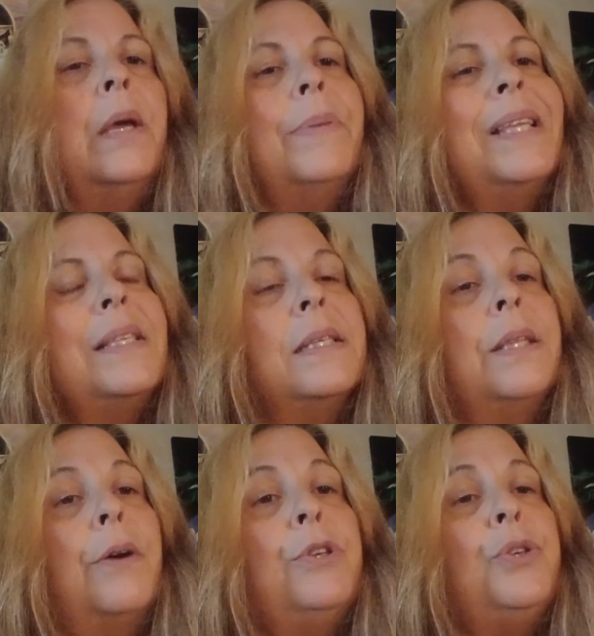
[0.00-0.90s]
But that's as
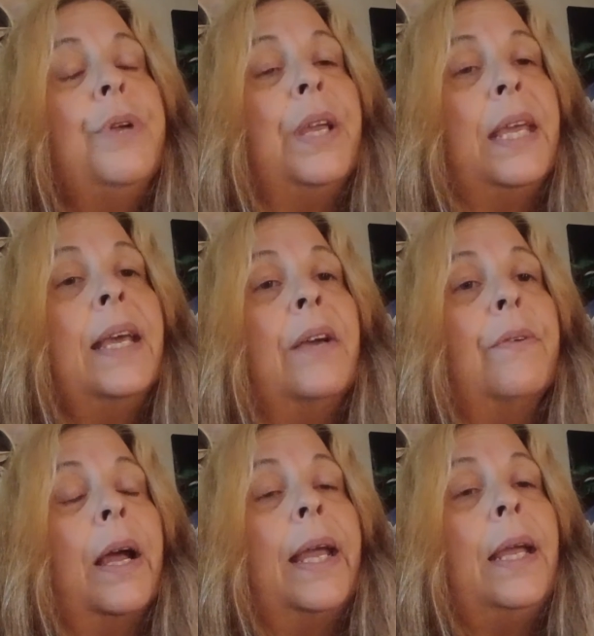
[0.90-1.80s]
low as you can get,
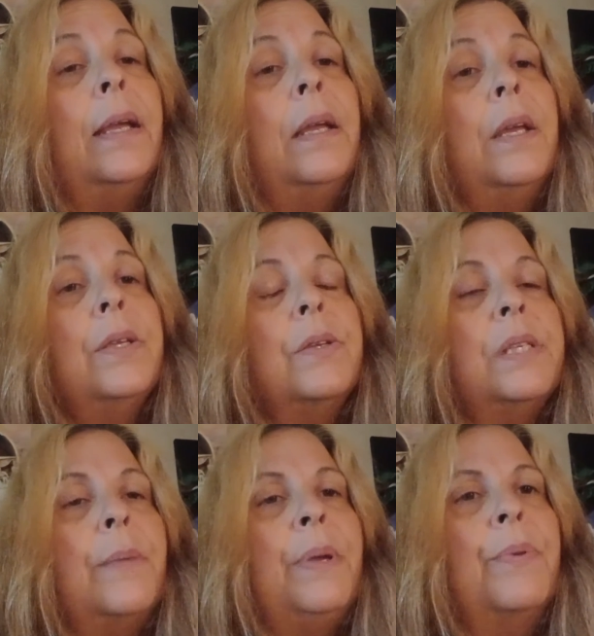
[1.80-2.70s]
right? So
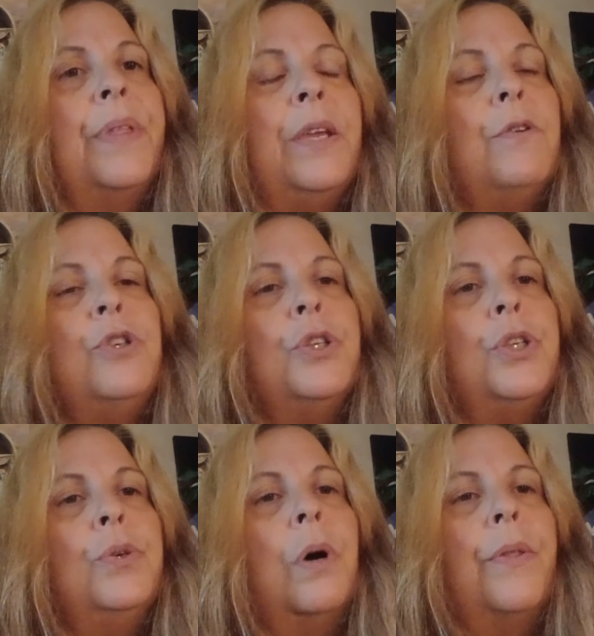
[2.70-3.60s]
some people think you should
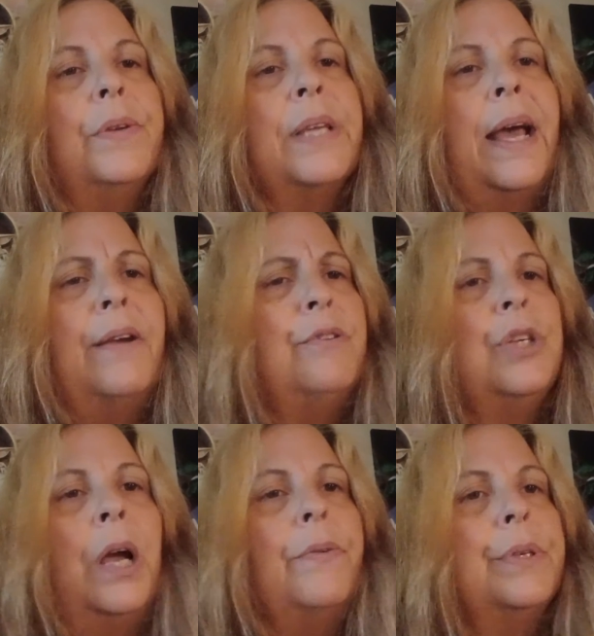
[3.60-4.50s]
do all those higher
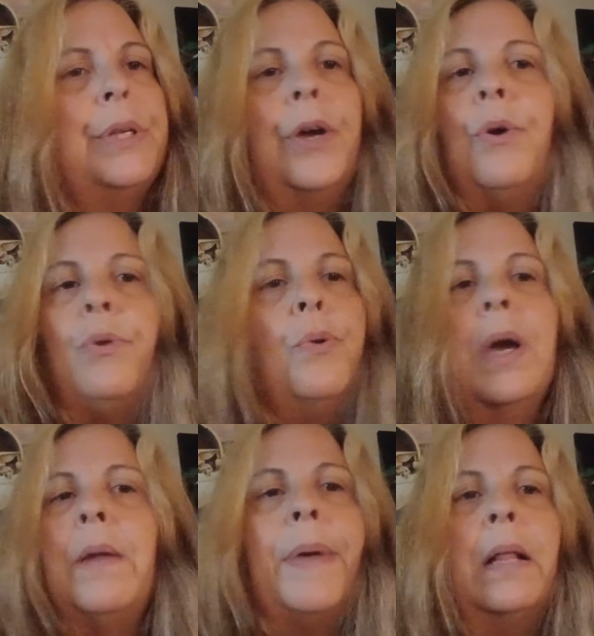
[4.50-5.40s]
chakras. No, you
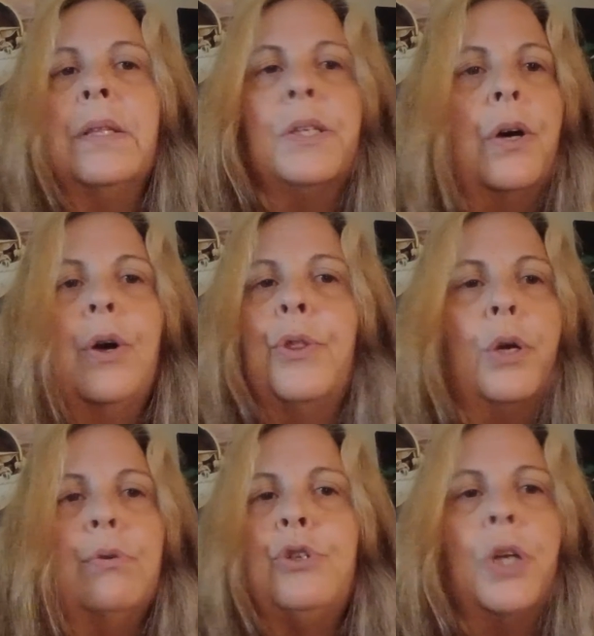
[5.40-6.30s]
got to balance all
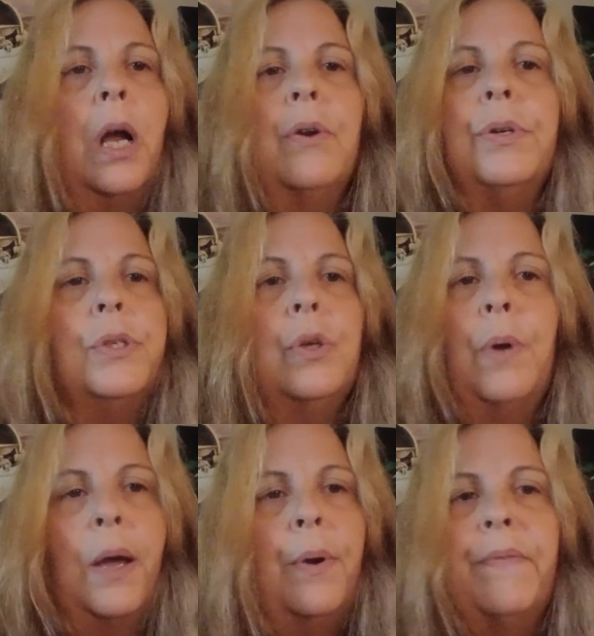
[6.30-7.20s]
those chakras. So
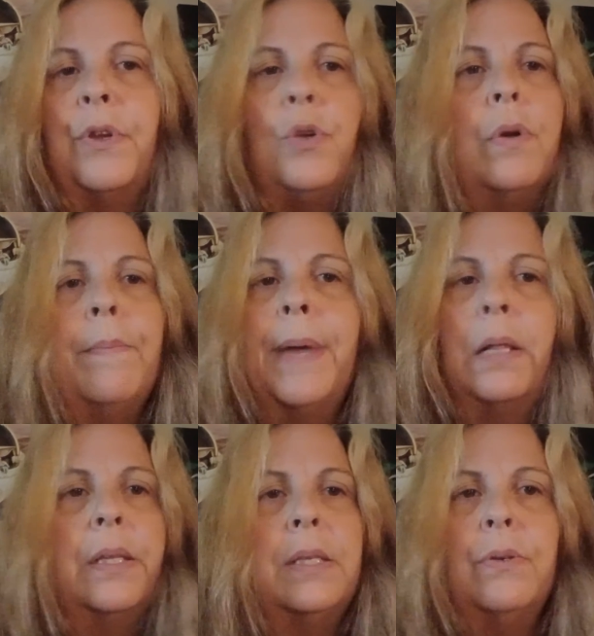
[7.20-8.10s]
however you can
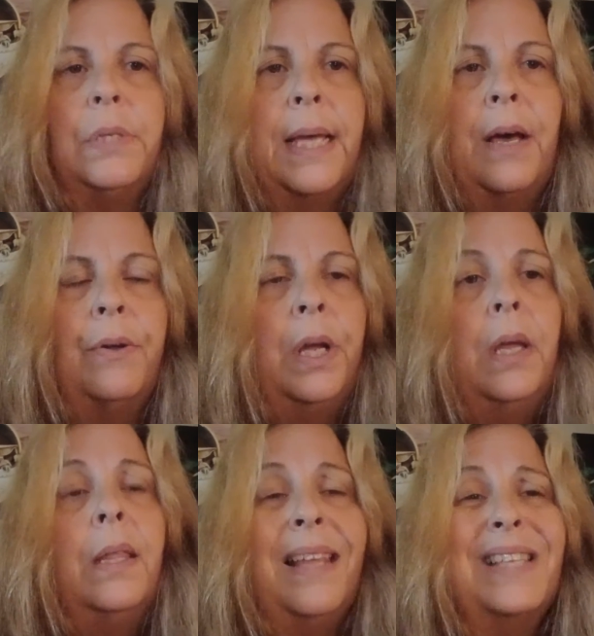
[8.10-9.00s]
balance those out,
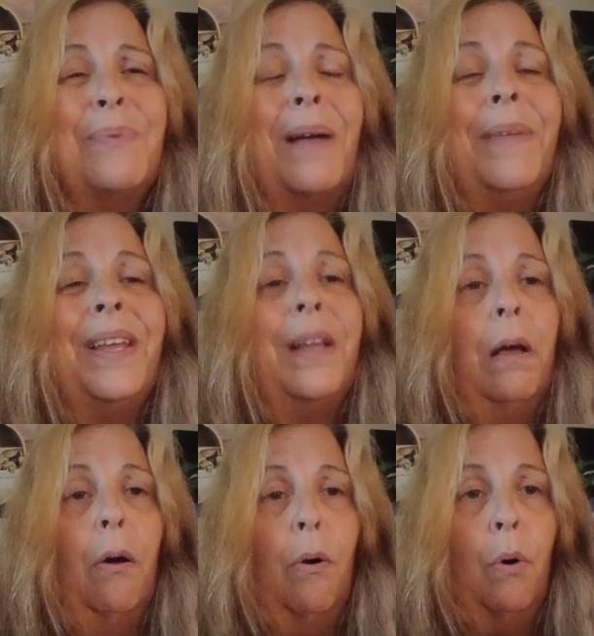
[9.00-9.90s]
that's probably an I
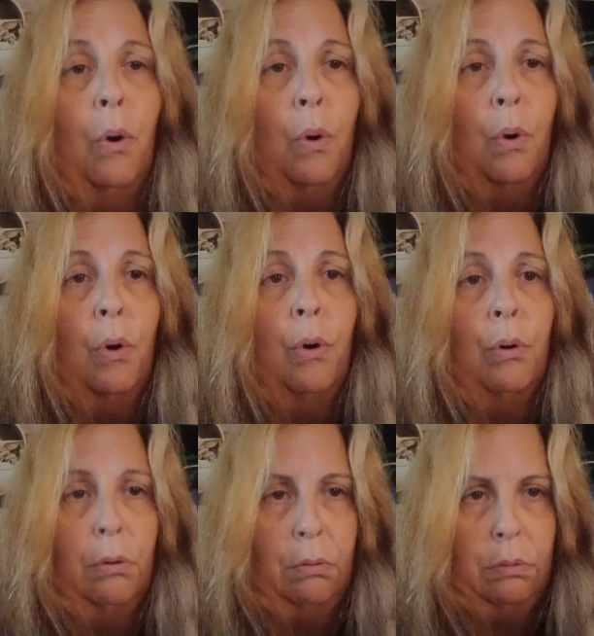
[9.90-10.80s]

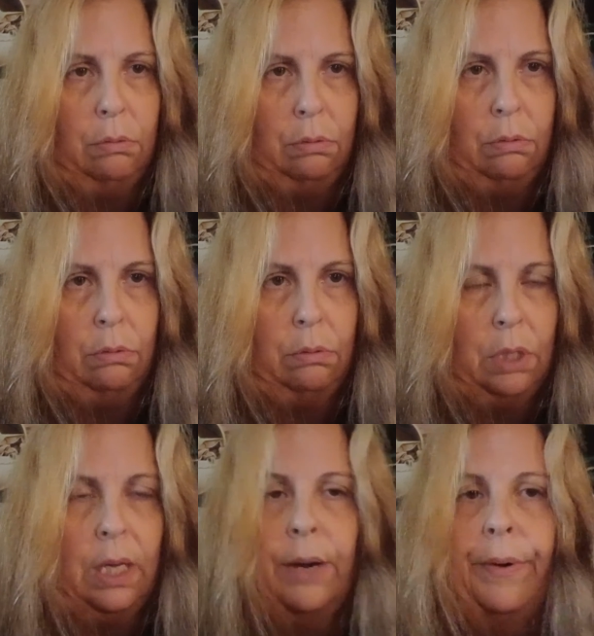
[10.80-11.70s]

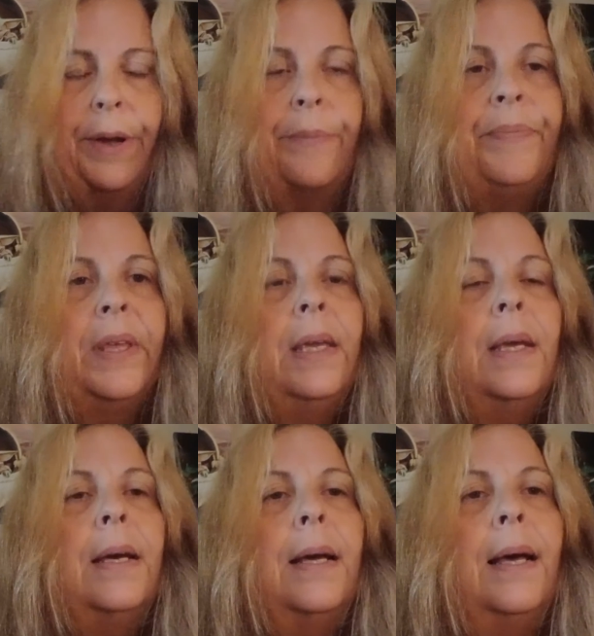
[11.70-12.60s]
don't know.
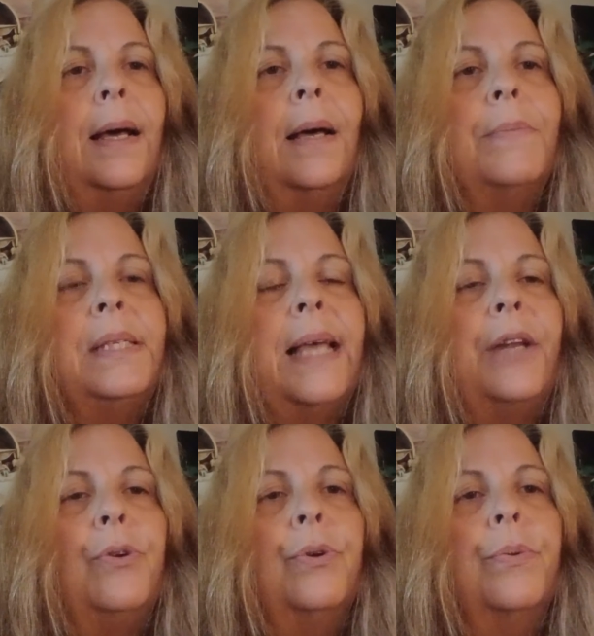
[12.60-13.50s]

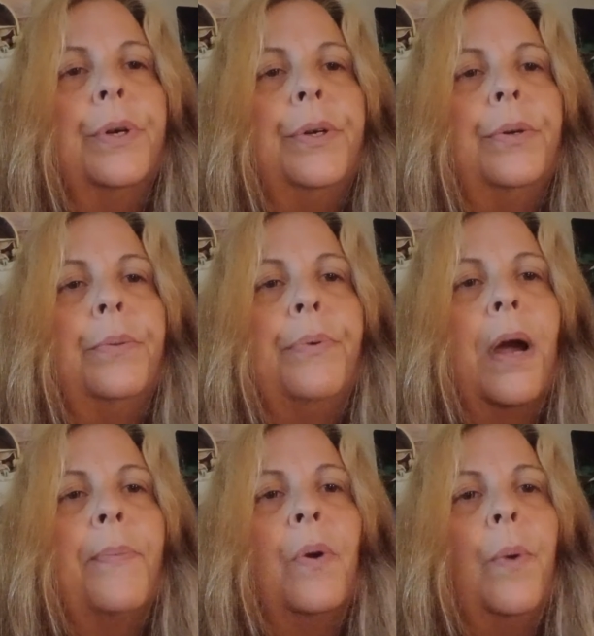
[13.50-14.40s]
Sadhguru,
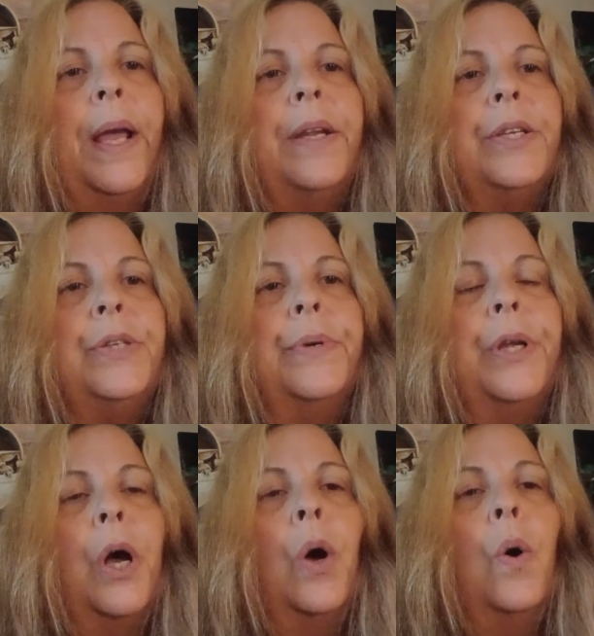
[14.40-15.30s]
proper way to do
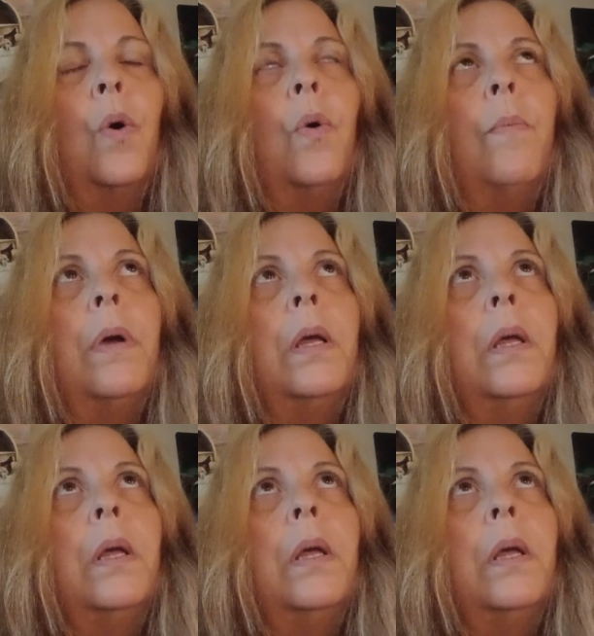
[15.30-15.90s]
an om.